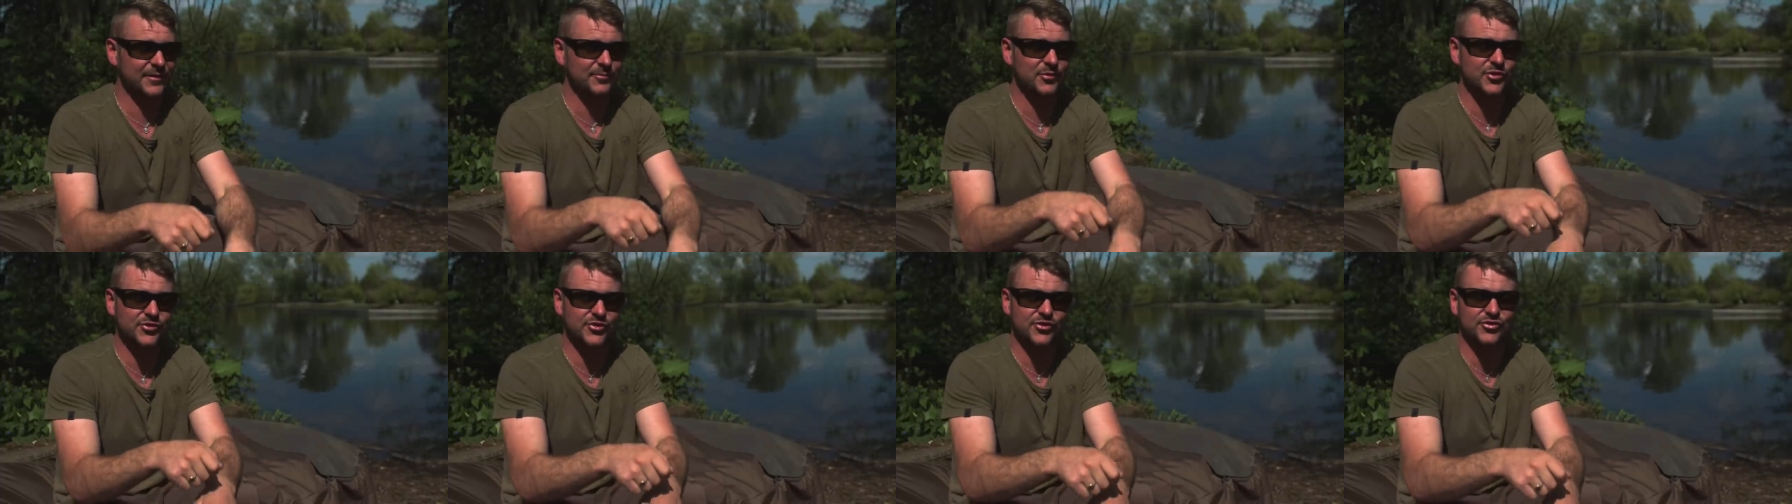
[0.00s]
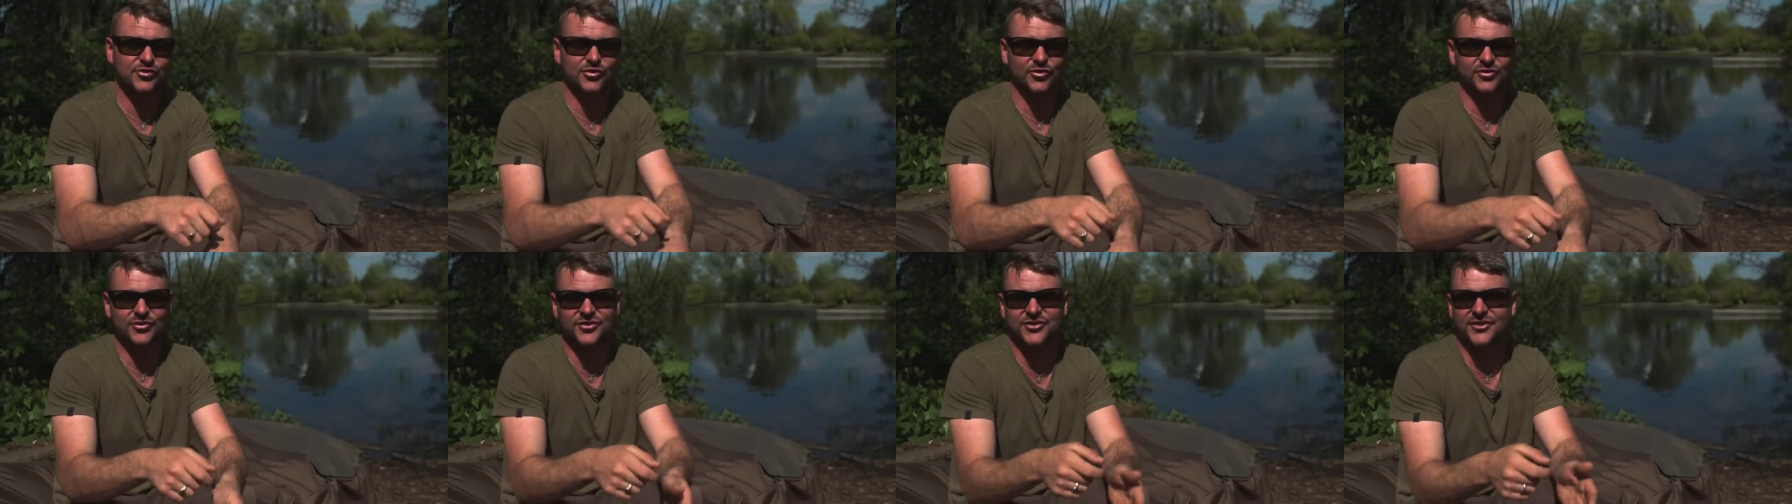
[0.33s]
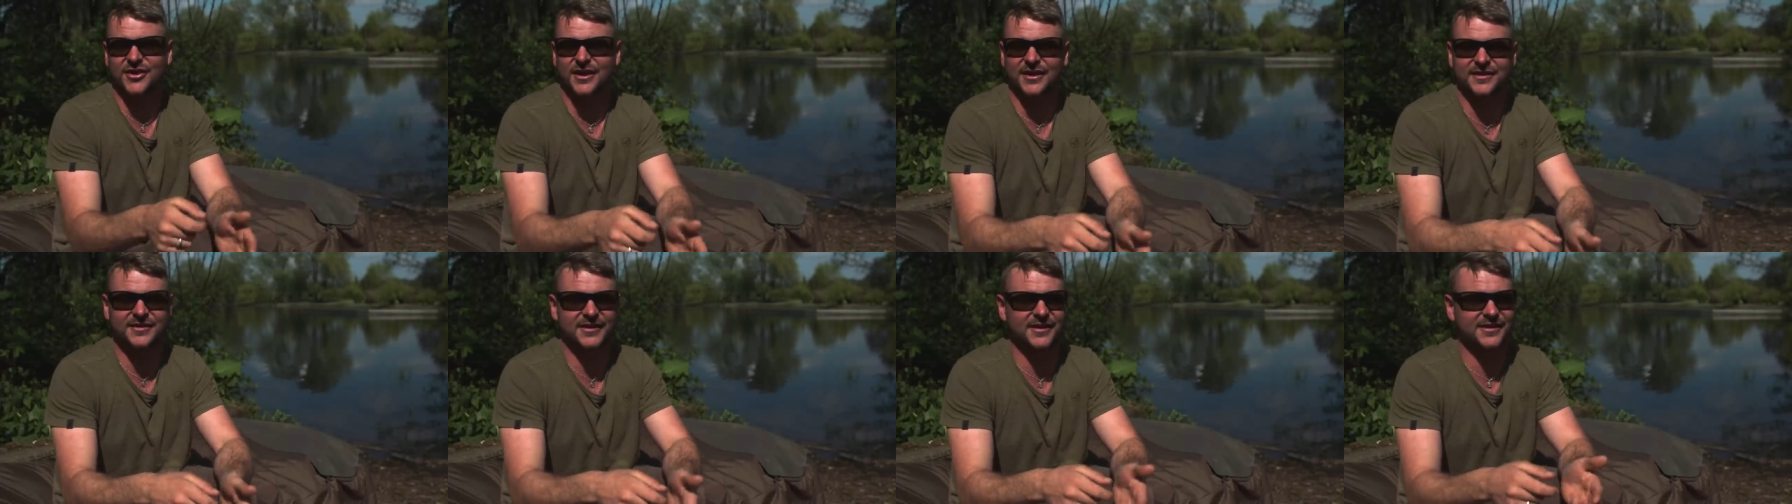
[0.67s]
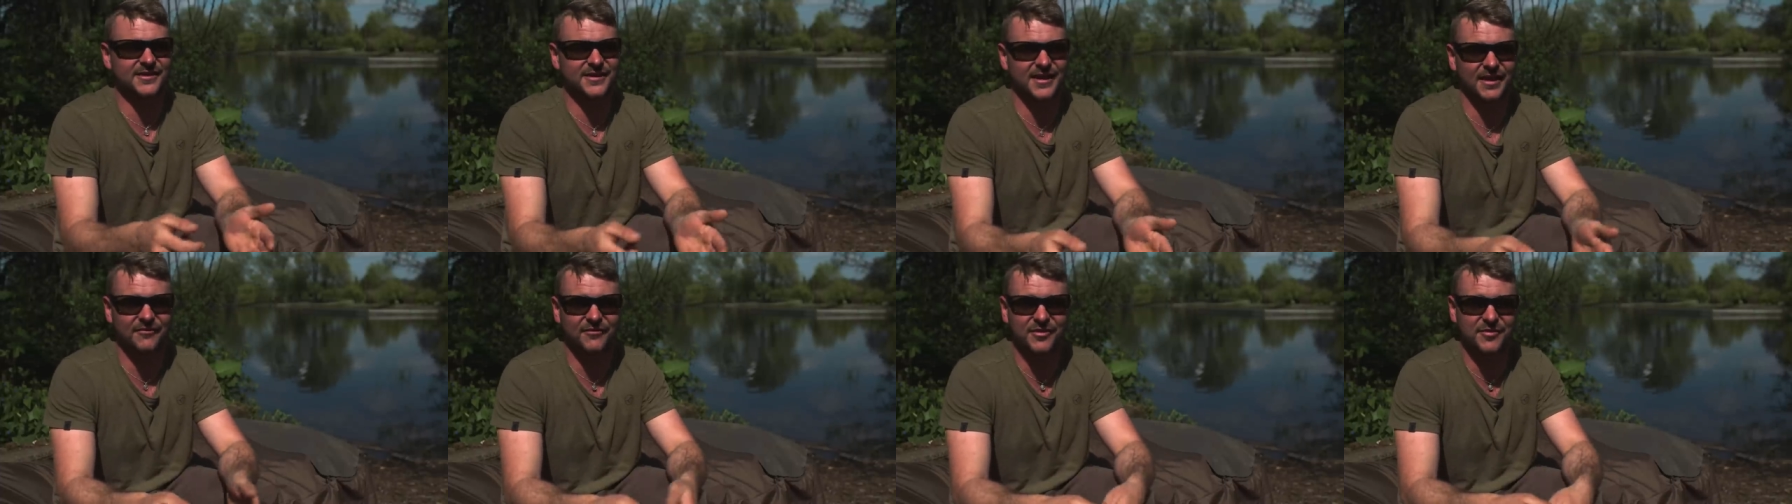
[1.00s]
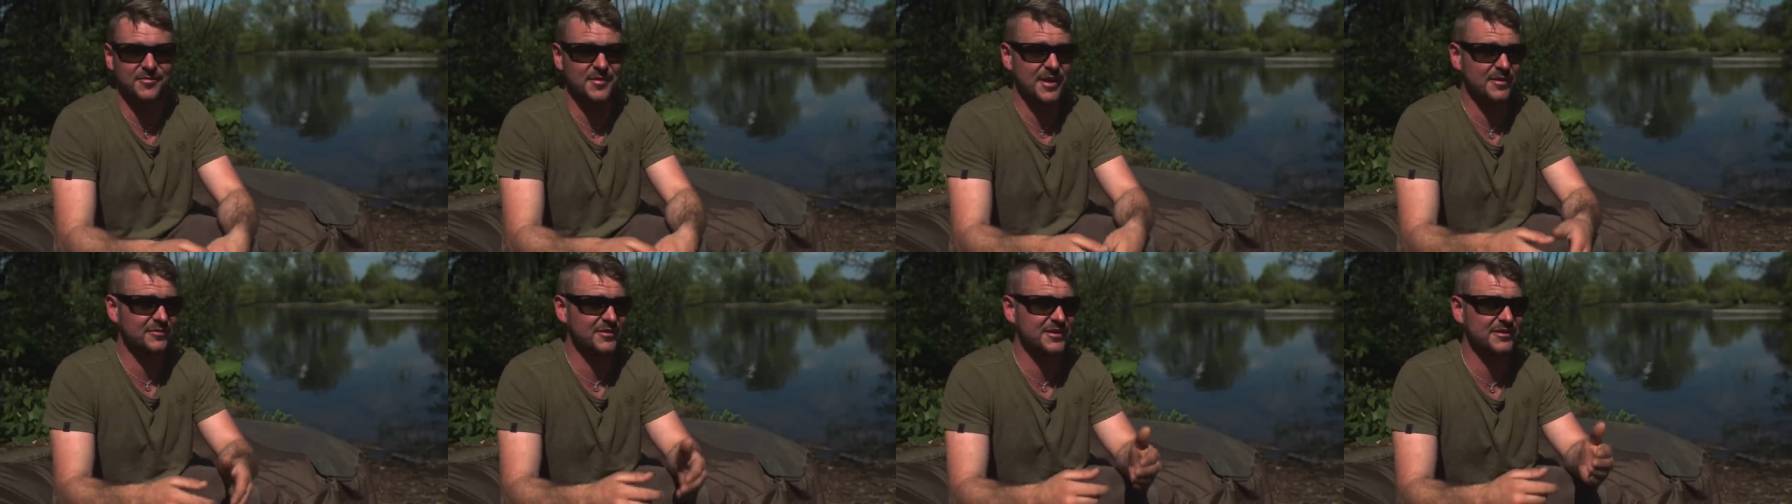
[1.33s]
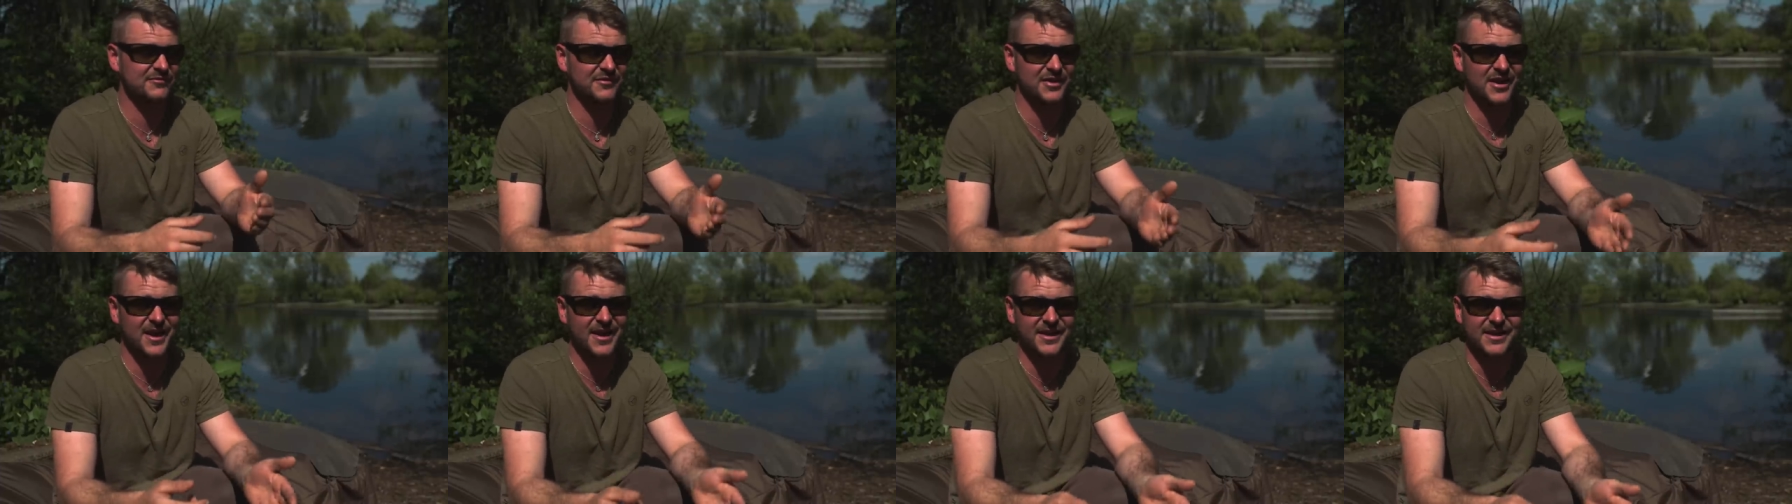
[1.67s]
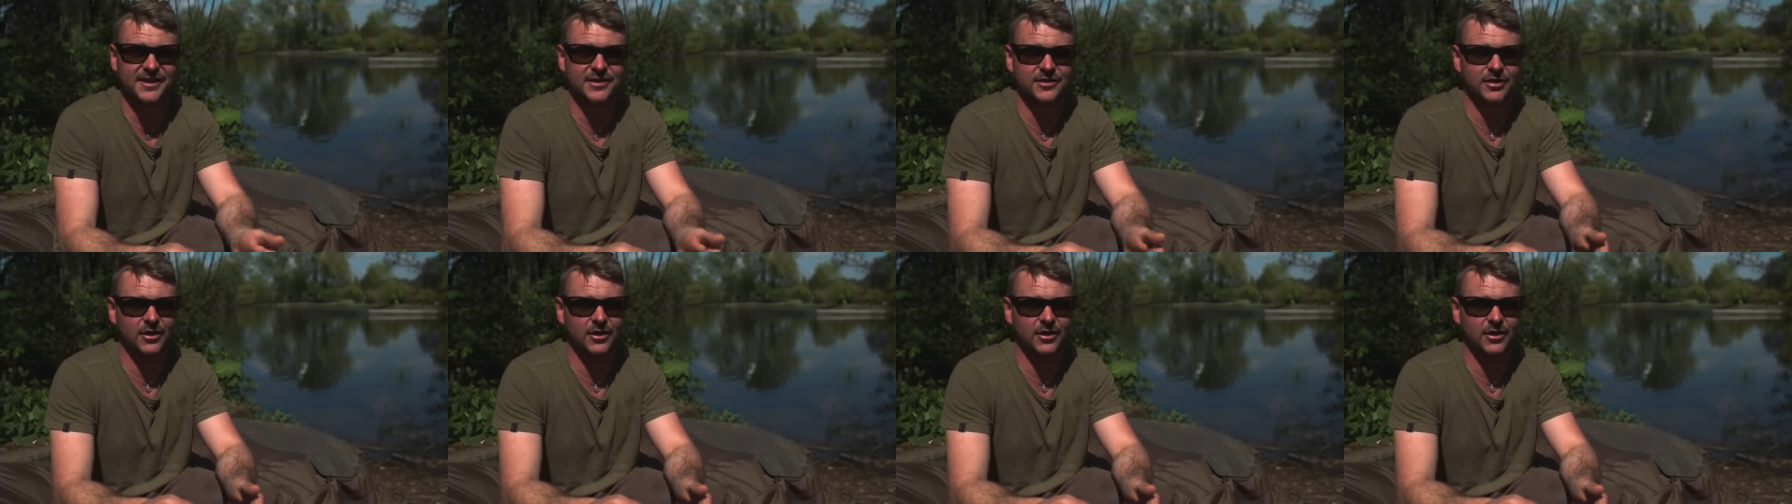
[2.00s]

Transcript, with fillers: It must have took 60, 70, maybe even 80